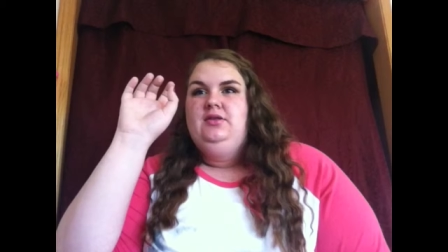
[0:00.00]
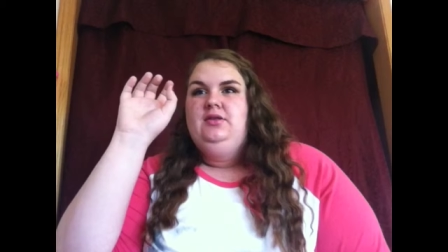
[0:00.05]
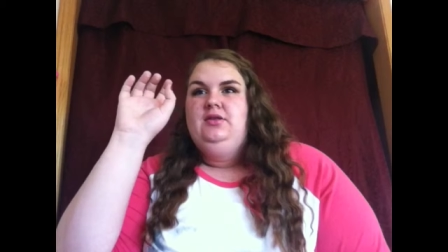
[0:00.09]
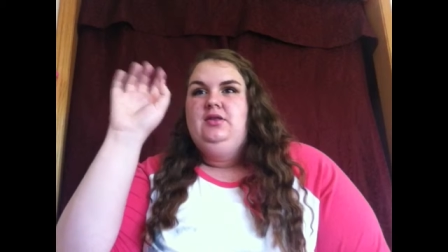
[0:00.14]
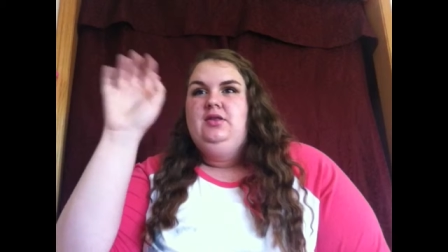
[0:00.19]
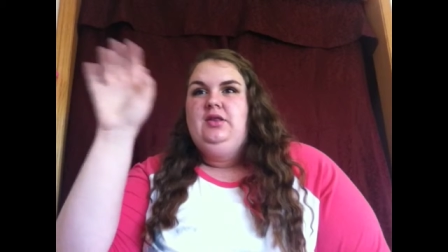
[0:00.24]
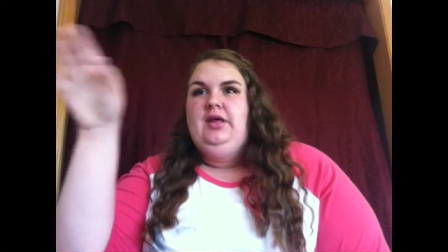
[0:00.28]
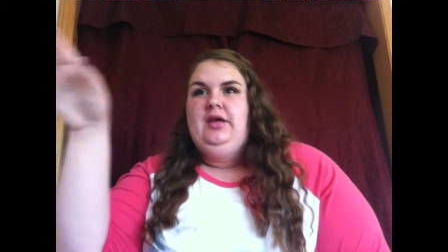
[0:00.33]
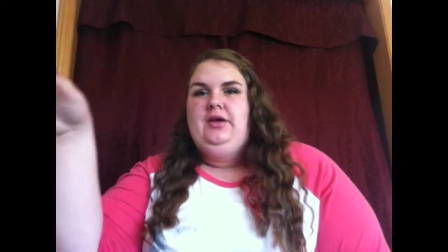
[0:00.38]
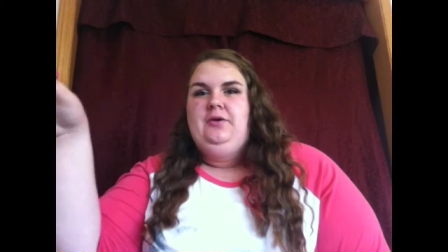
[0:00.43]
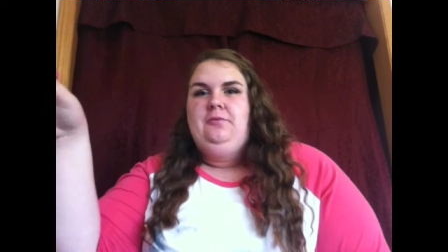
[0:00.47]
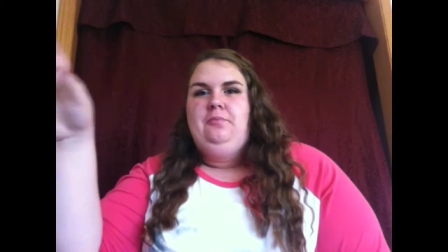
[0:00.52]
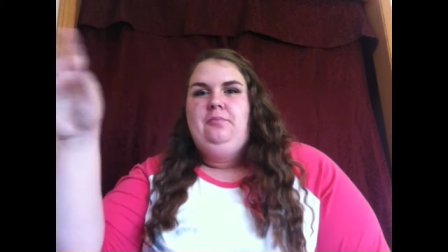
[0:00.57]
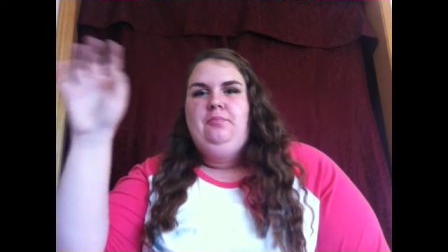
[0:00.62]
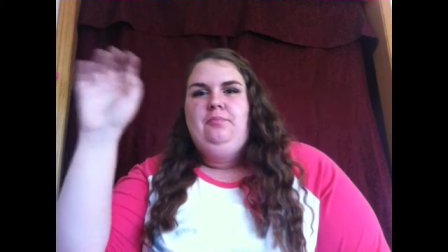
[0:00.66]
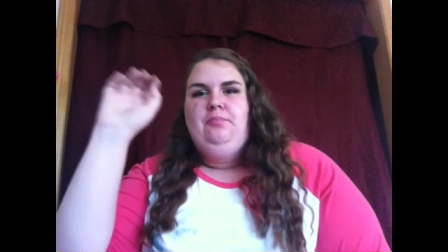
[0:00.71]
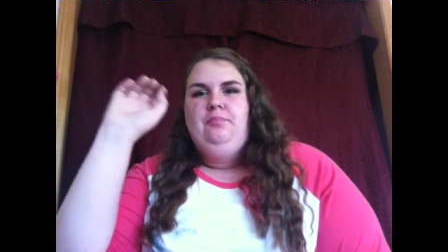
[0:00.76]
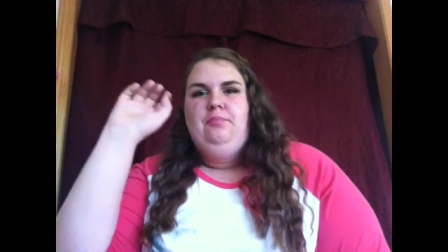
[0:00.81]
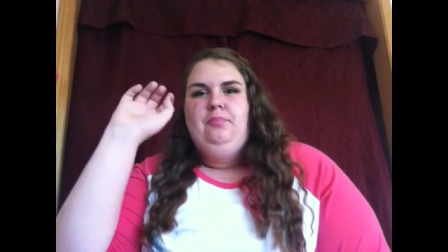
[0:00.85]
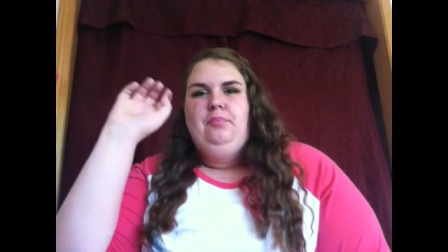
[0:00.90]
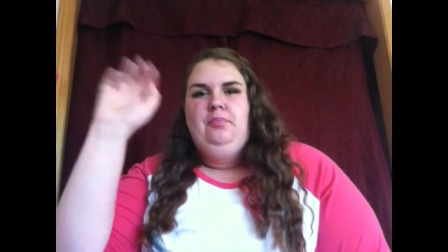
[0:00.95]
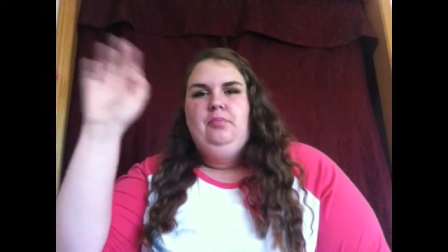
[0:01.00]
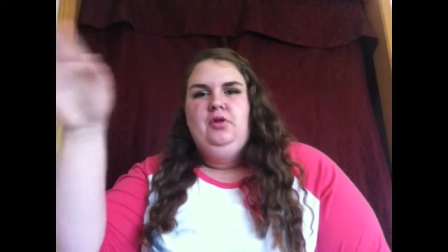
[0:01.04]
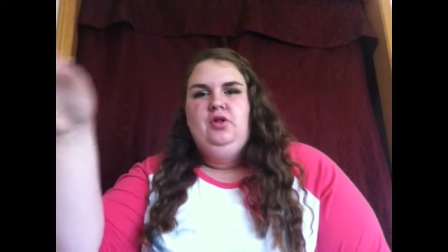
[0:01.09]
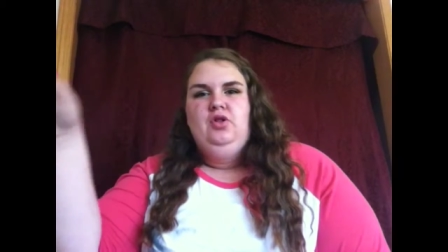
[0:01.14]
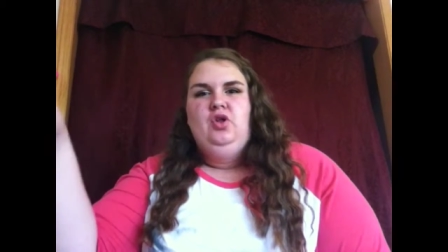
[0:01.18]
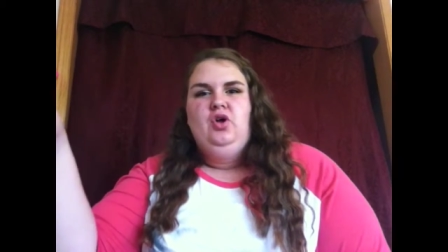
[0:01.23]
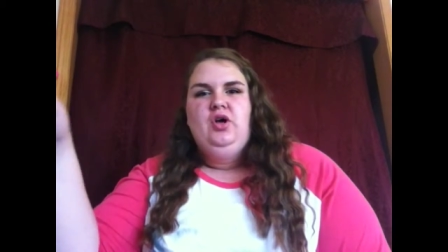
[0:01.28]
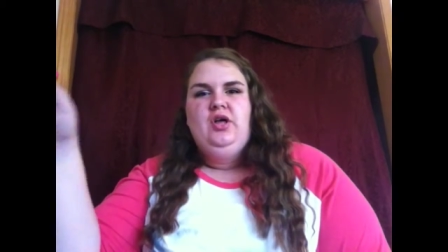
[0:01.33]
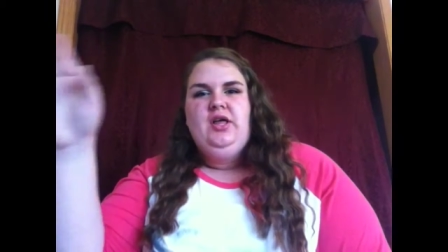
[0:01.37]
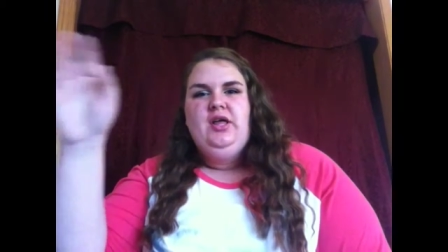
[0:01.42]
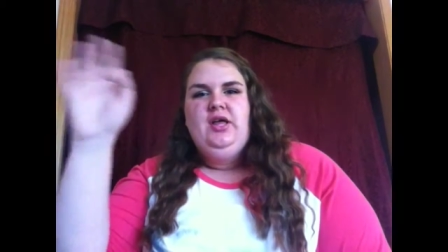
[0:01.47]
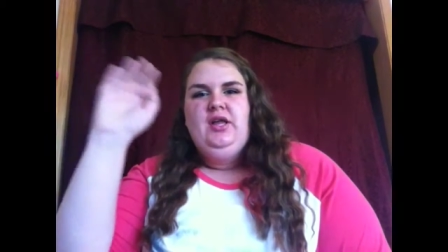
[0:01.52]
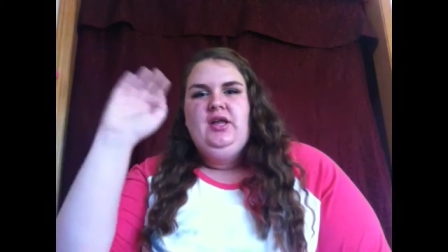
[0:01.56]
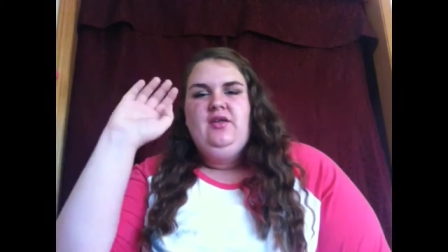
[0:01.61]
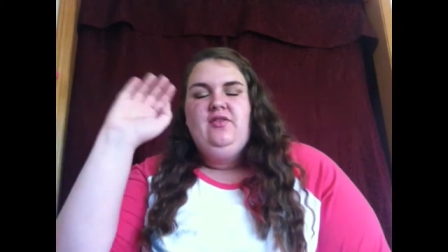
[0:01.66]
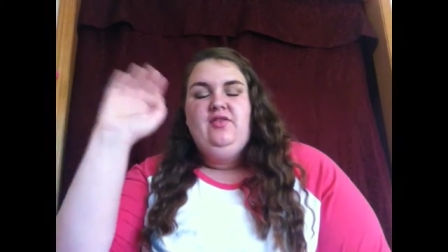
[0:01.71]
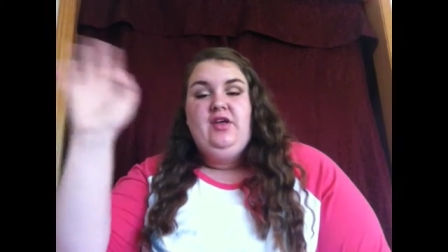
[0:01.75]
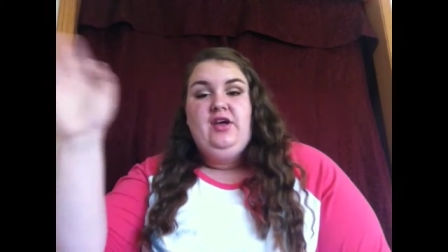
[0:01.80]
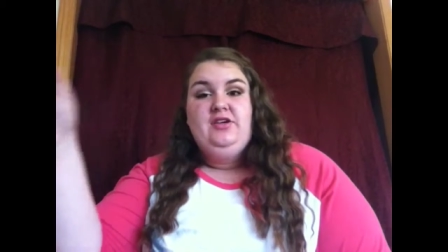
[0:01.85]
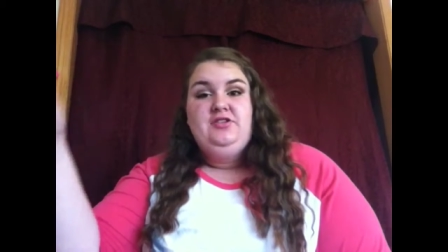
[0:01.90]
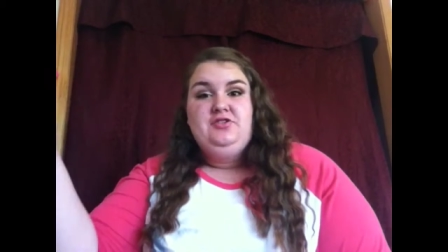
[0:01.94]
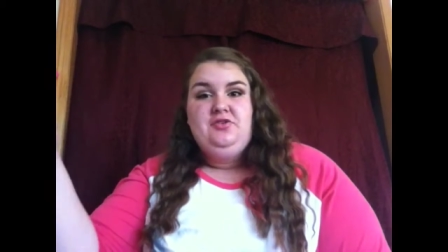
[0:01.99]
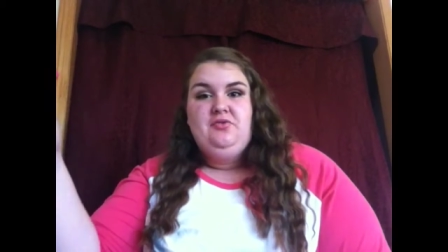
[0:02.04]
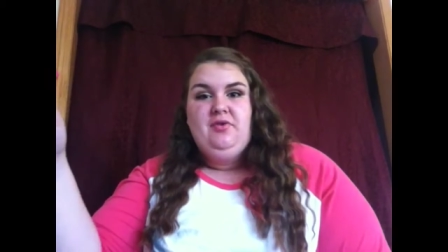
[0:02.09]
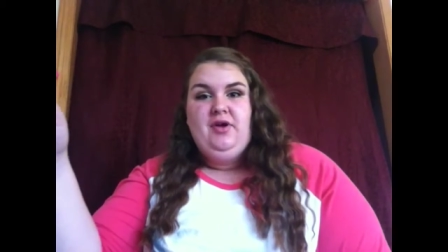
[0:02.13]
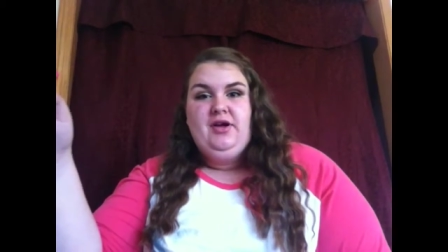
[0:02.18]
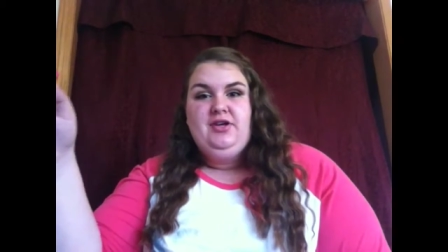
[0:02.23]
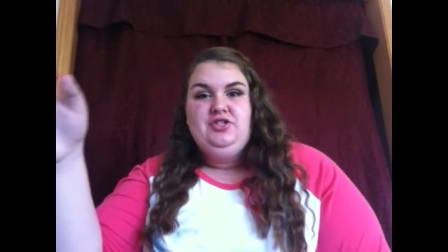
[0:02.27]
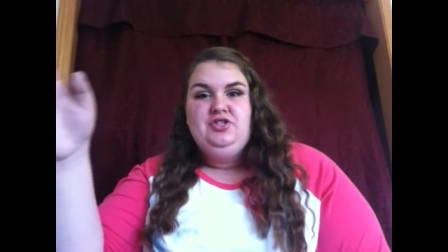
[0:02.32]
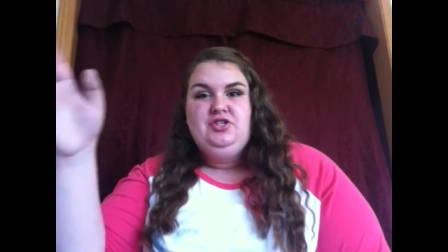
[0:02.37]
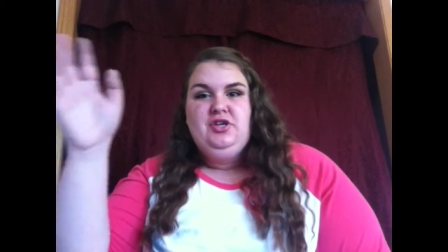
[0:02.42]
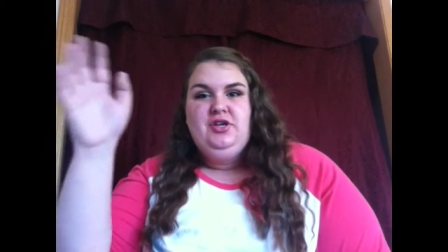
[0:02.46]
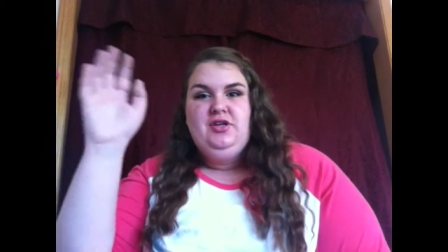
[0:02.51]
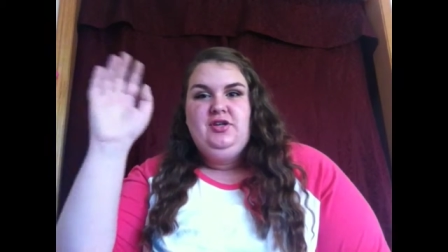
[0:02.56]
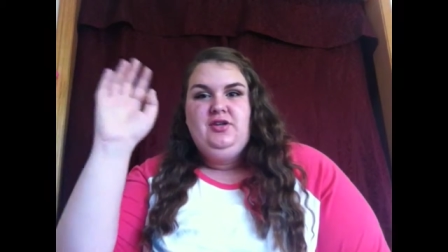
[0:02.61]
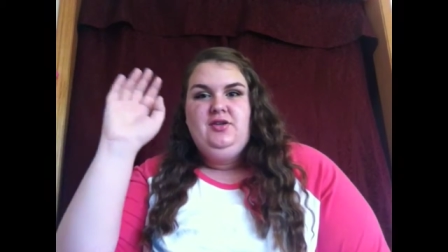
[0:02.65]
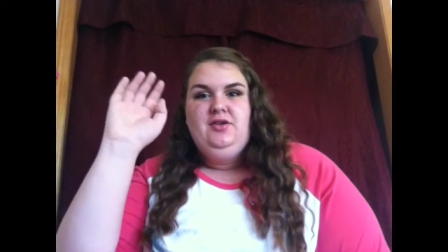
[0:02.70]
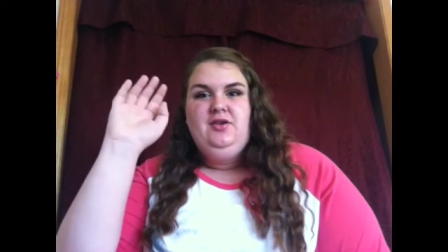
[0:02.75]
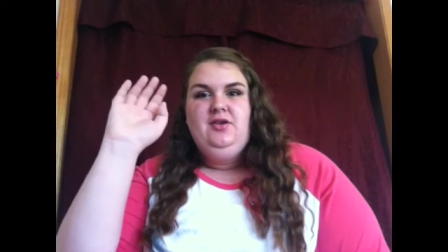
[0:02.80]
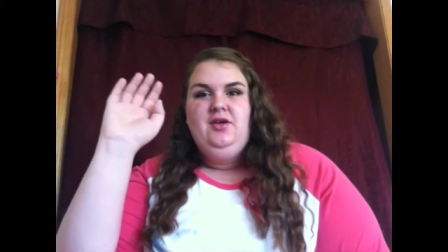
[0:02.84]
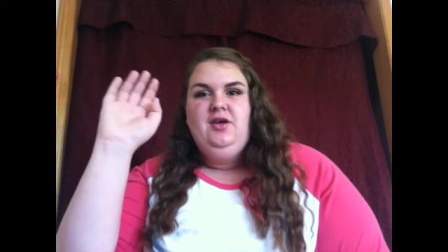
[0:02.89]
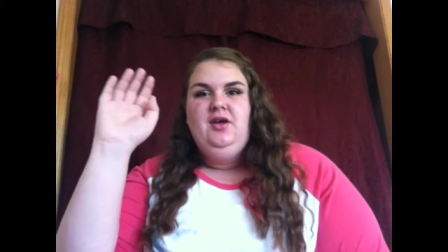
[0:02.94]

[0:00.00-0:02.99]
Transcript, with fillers: like looking in that direction